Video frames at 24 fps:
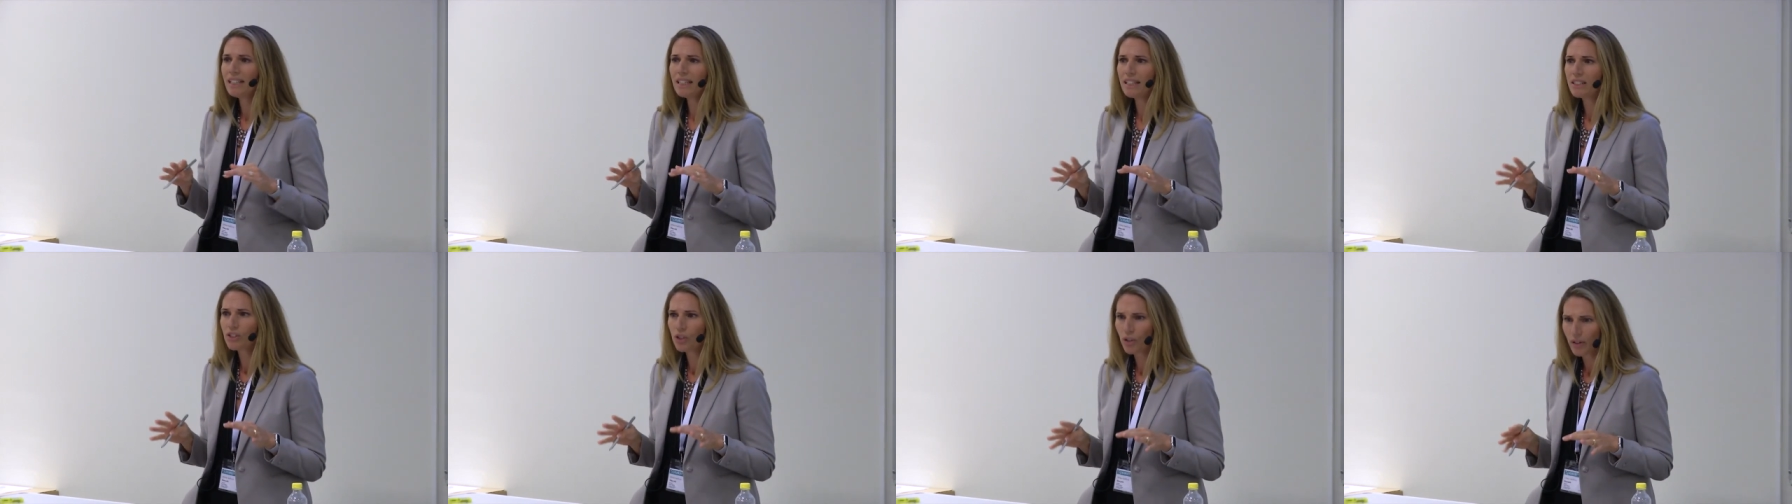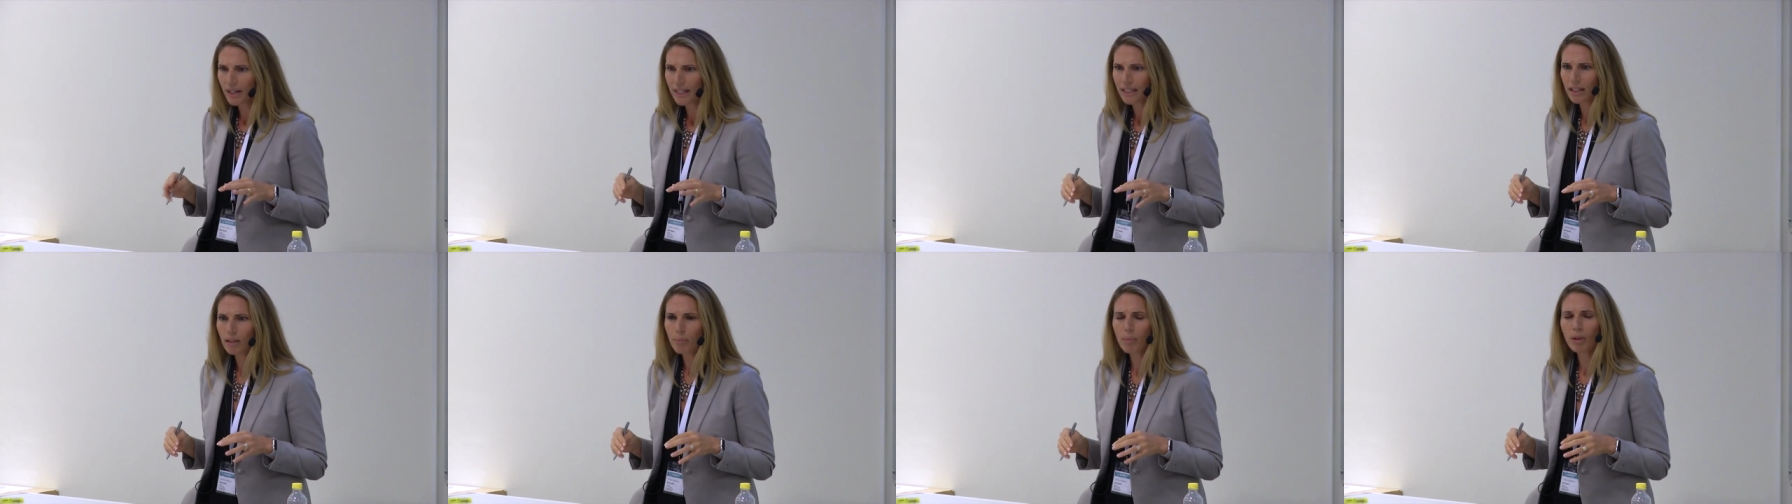any
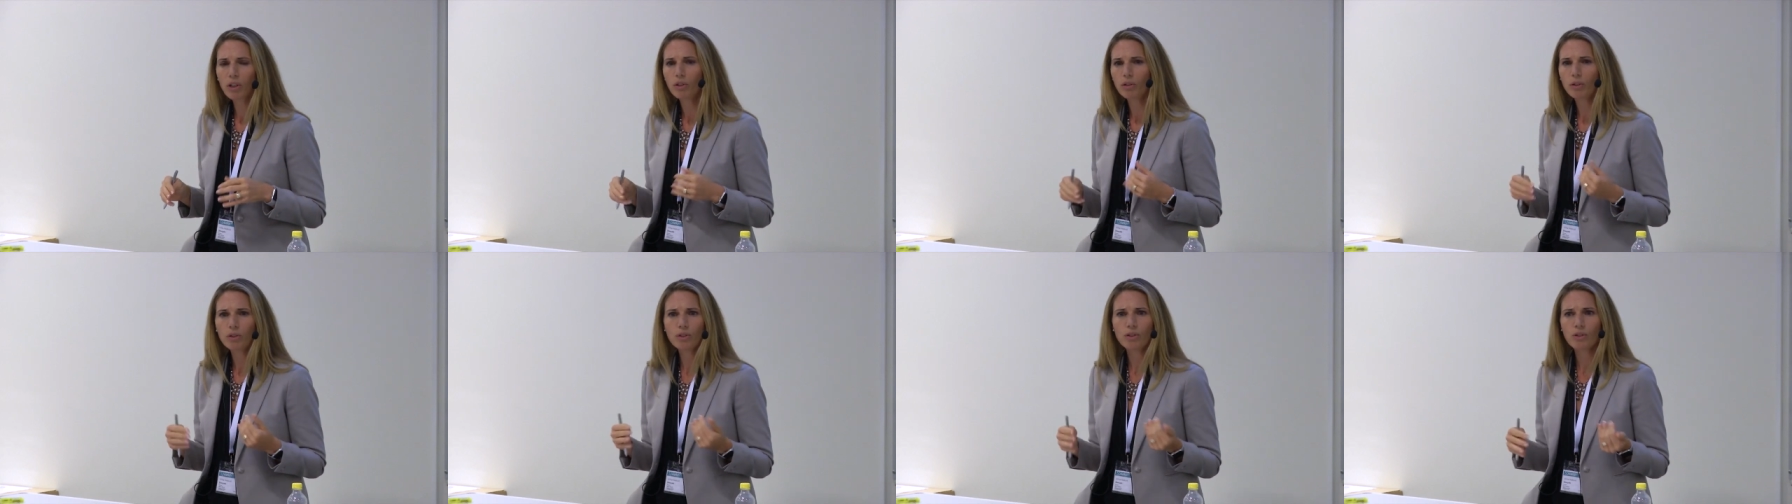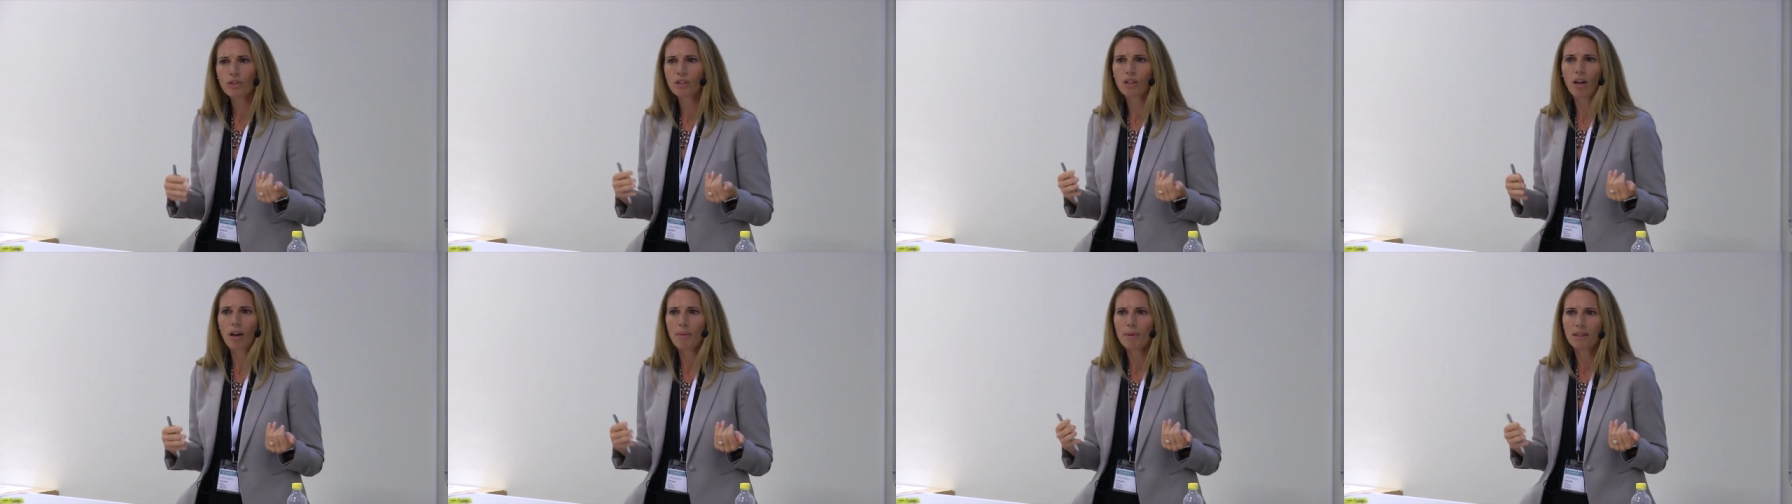training but could you
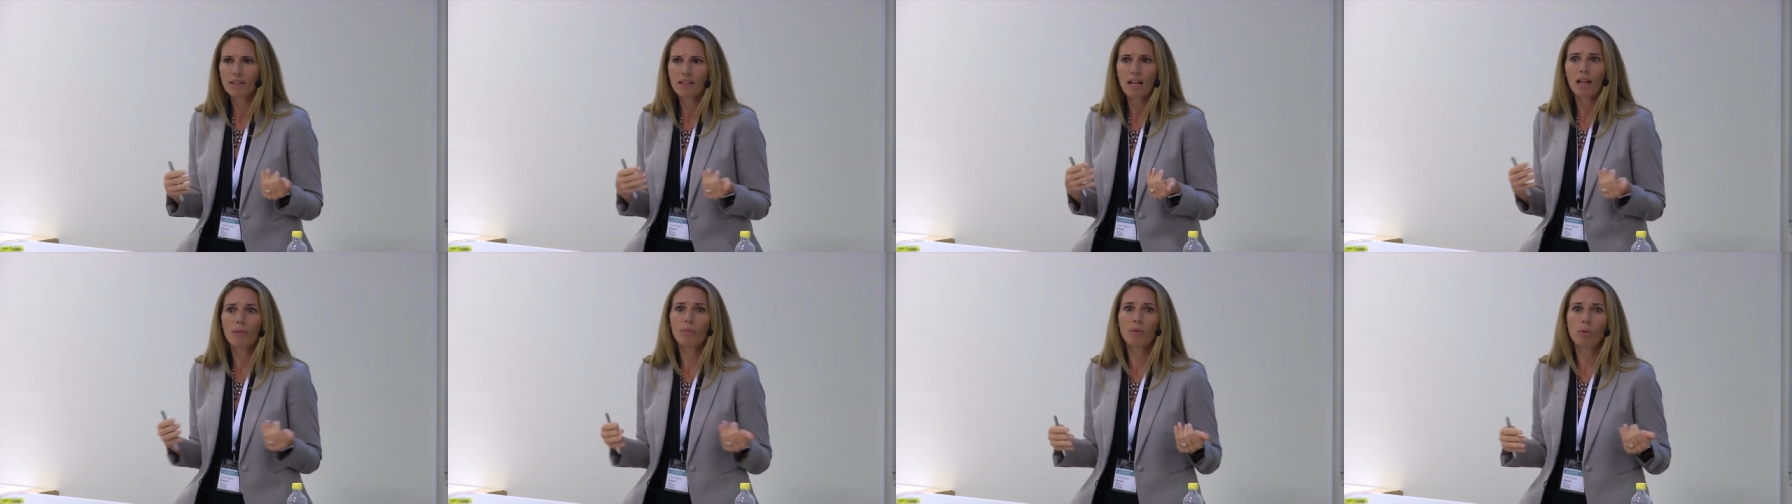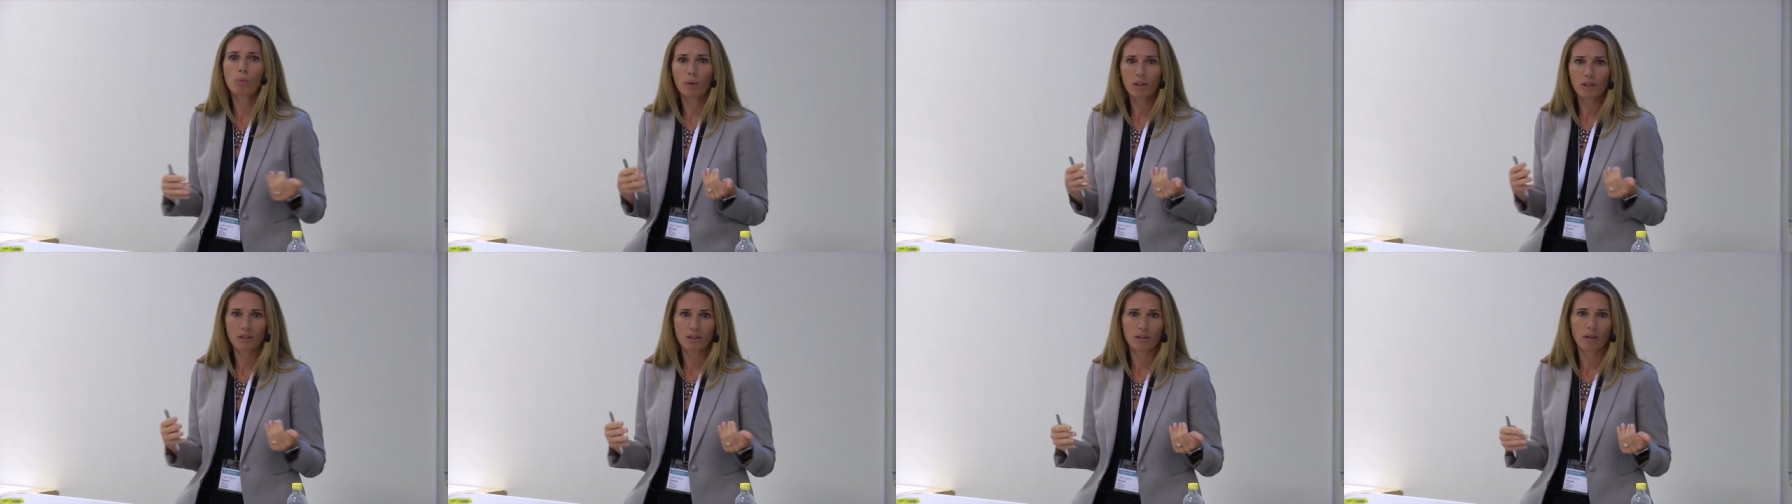just come and tell me
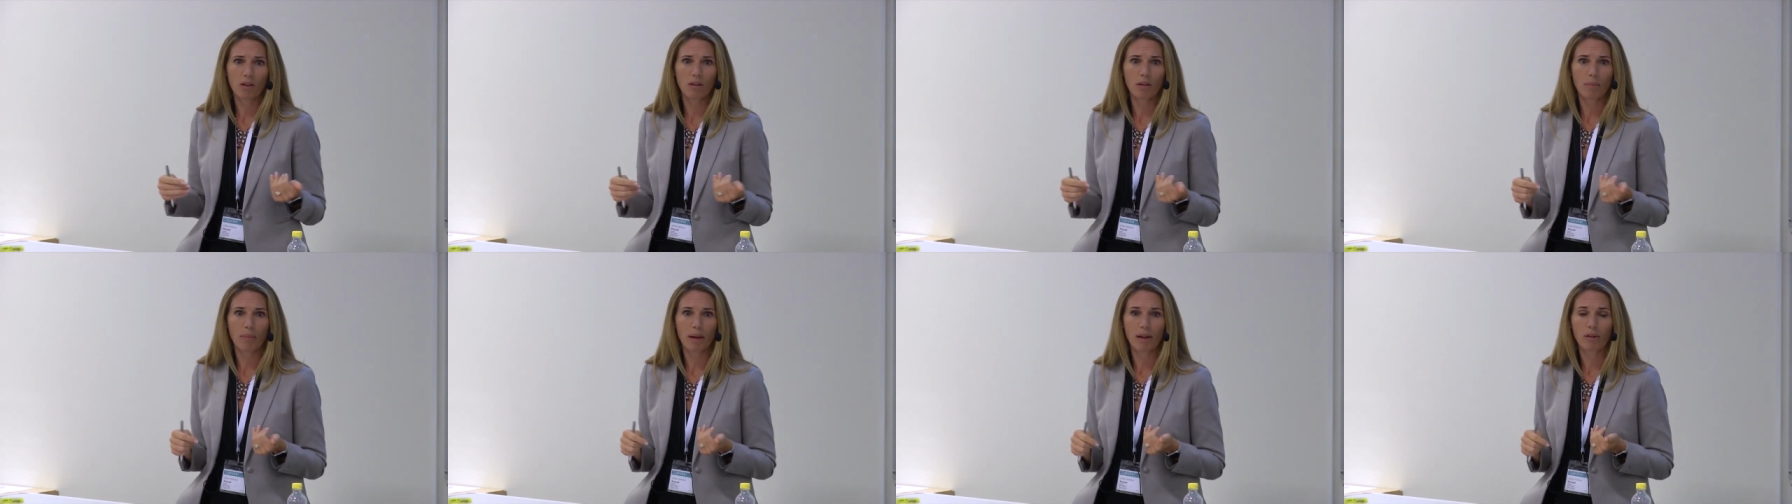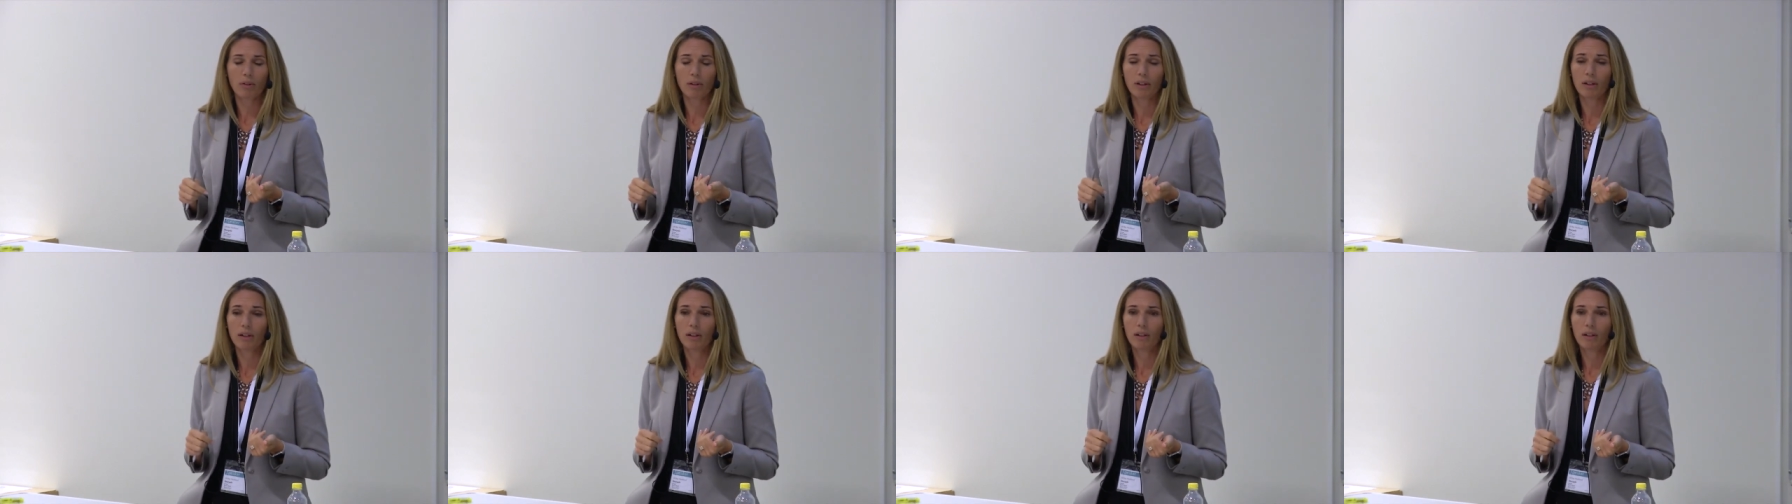what it's all about